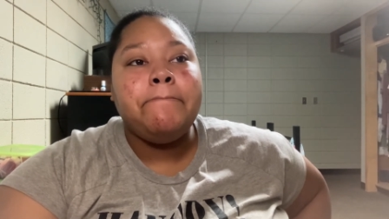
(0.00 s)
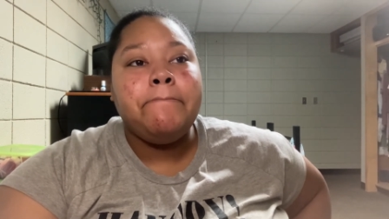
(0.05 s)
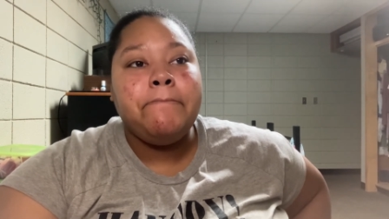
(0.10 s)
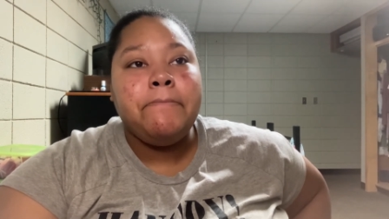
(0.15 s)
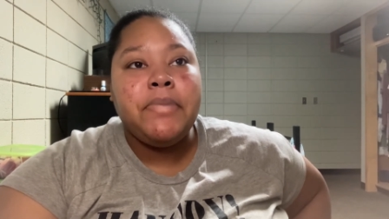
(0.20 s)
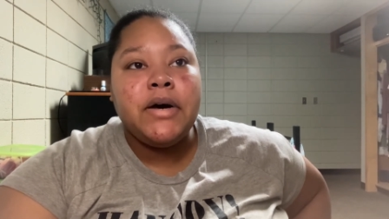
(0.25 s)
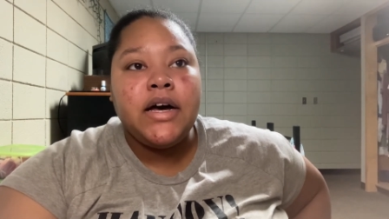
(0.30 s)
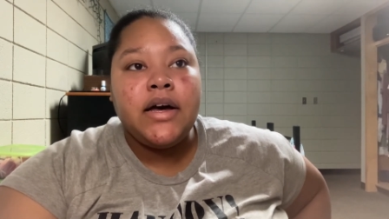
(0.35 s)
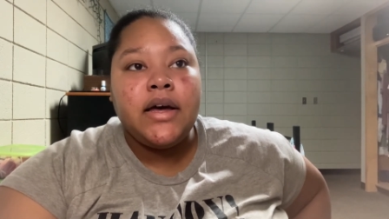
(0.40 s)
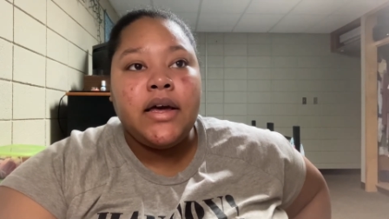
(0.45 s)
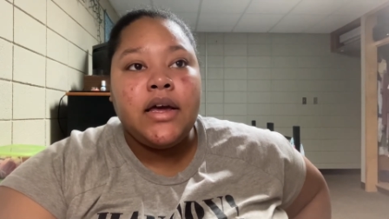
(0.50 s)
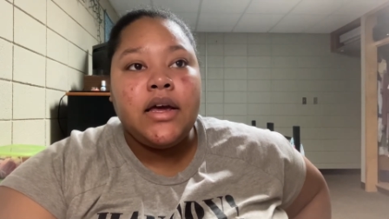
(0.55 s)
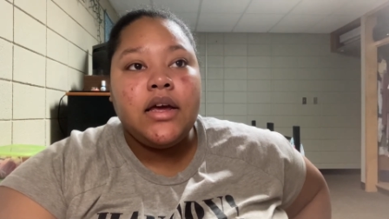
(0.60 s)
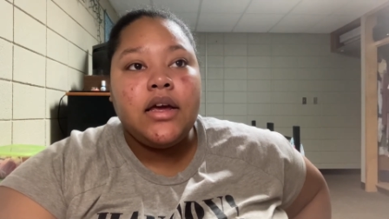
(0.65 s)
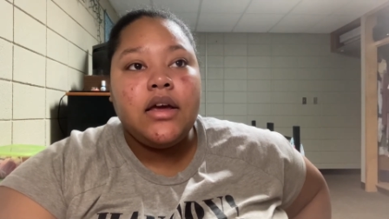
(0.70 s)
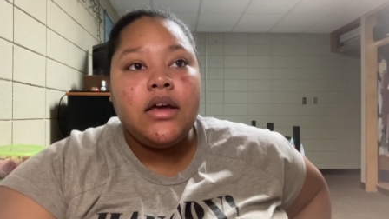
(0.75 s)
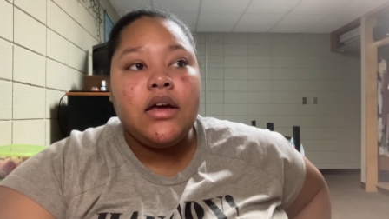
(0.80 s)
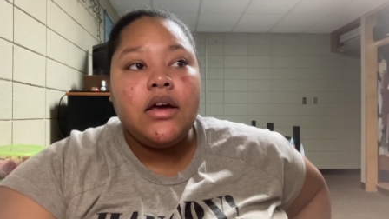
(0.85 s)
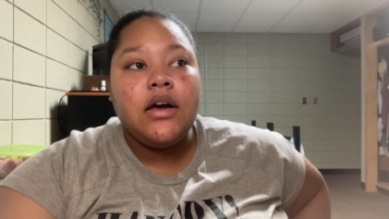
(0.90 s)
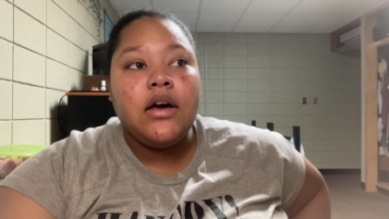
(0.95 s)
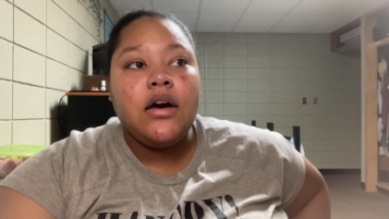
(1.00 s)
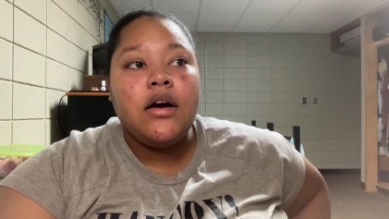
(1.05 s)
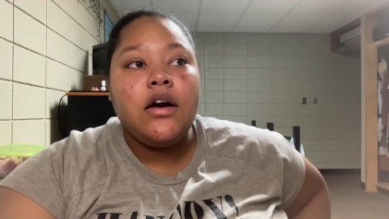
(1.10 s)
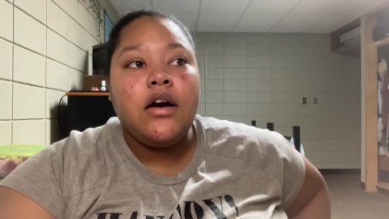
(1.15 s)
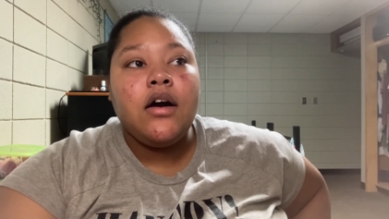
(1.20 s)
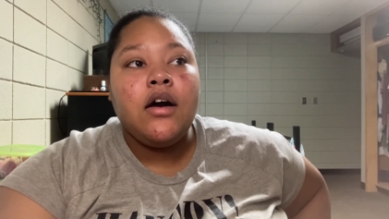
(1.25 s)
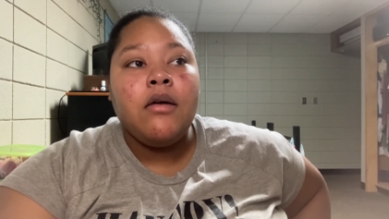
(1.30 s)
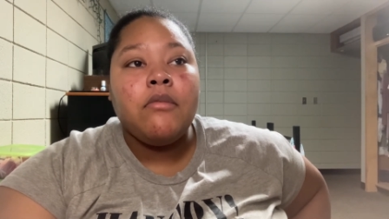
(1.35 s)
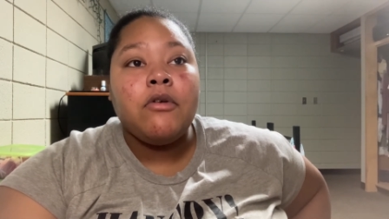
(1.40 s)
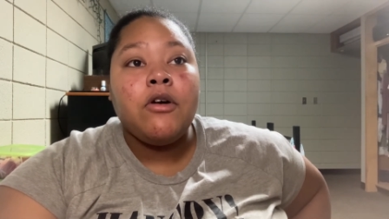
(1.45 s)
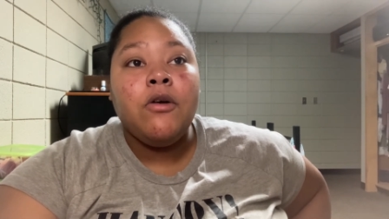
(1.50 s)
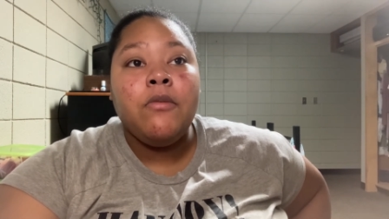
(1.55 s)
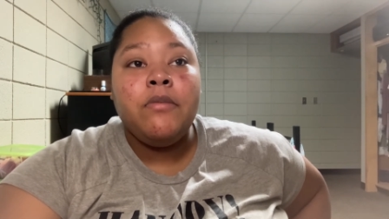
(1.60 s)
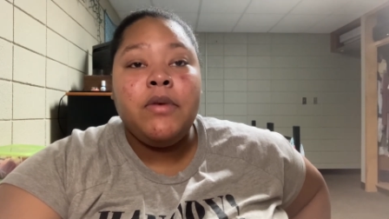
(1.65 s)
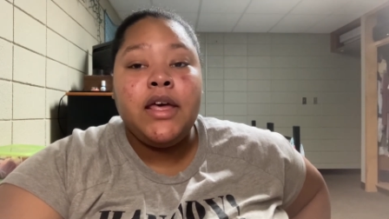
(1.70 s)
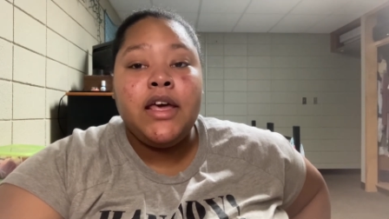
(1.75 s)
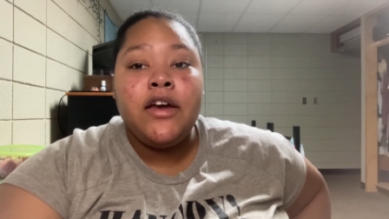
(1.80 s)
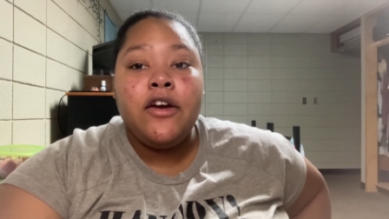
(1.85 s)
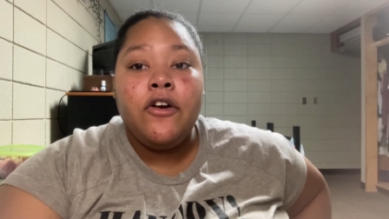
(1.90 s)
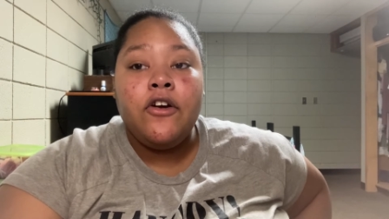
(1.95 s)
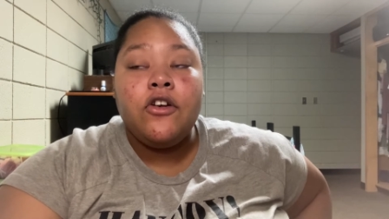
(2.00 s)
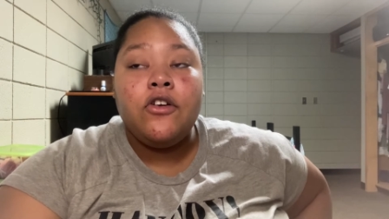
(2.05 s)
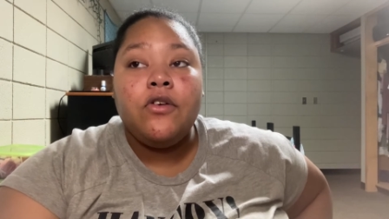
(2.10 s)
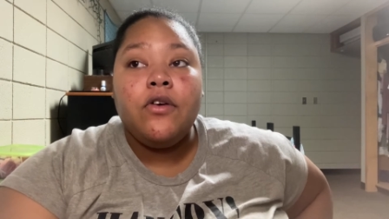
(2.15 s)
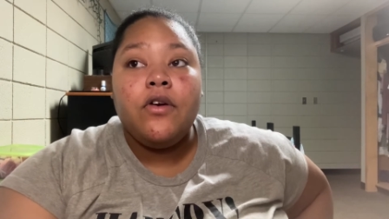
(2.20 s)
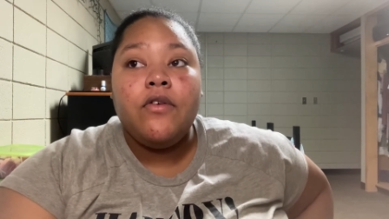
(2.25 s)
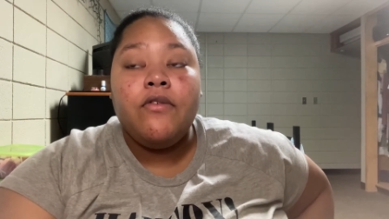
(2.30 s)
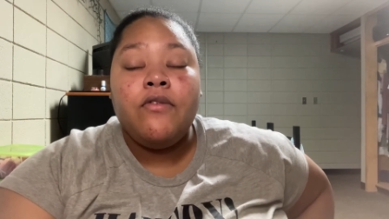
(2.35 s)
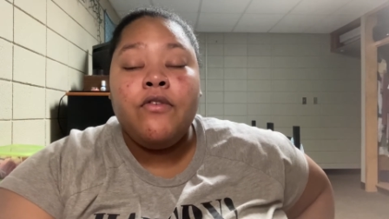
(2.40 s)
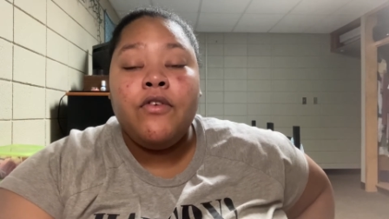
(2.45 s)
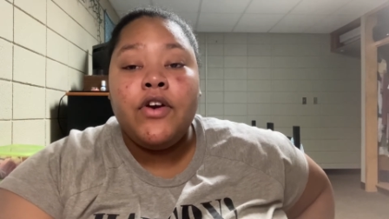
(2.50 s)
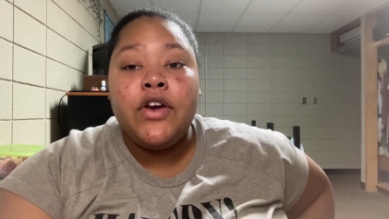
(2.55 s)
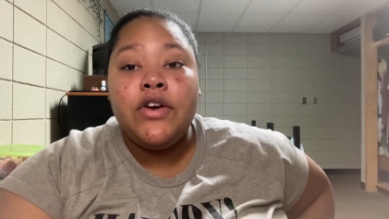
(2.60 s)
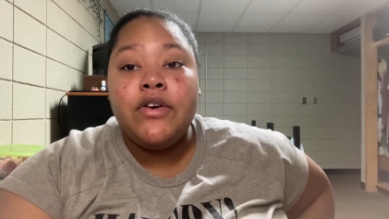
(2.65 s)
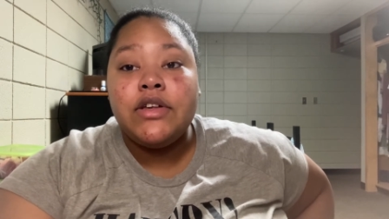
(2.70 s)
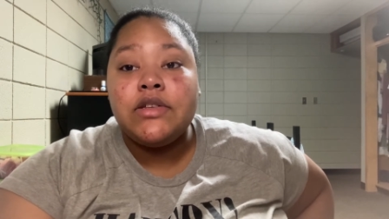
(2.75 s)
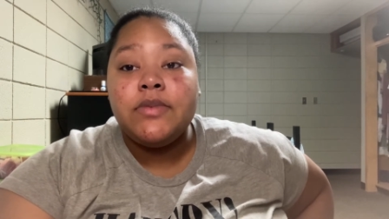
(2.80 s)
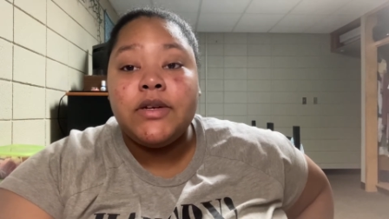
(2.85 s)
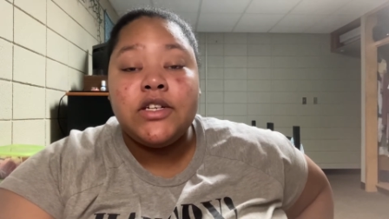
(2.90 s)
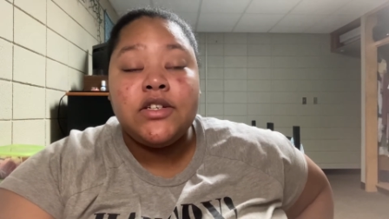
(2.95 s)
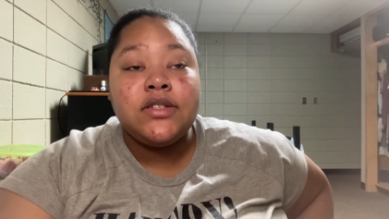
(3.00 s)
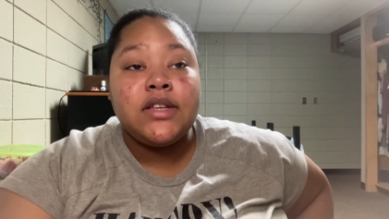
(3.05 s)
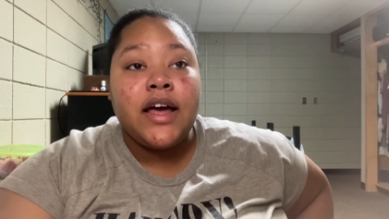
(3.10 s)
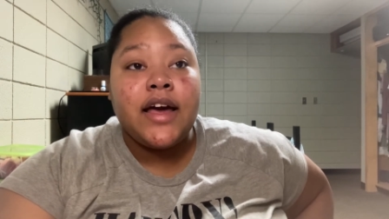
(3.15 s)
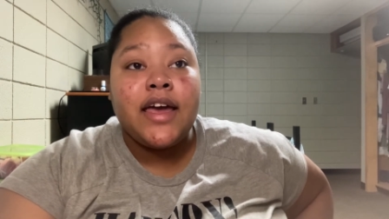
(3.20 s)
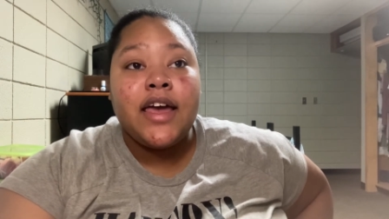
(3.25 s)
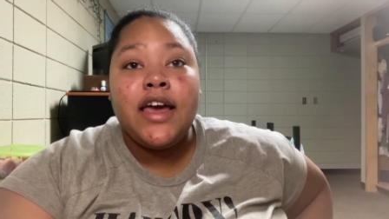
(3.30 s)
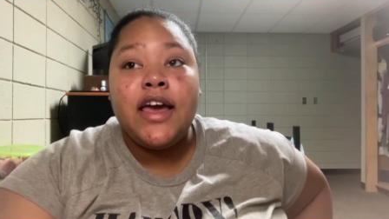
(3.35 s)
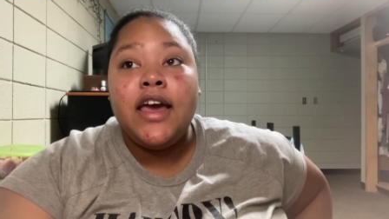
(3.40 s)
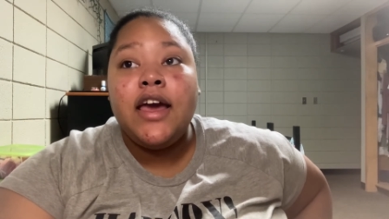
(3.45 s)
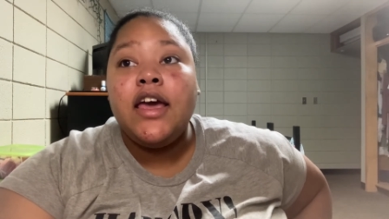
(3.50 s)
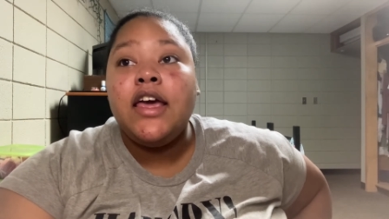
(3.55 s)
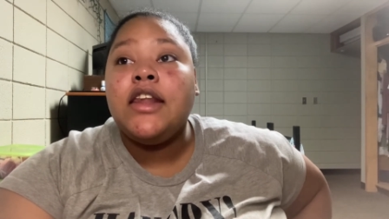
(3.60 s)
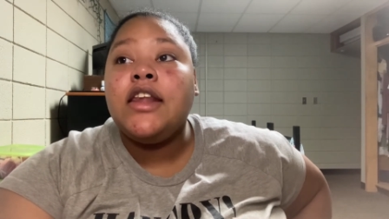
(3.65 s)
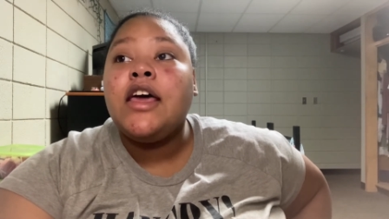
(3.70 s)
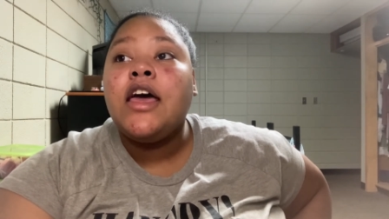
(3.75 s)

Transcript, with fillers: but I'm going to be here for you as much as I can,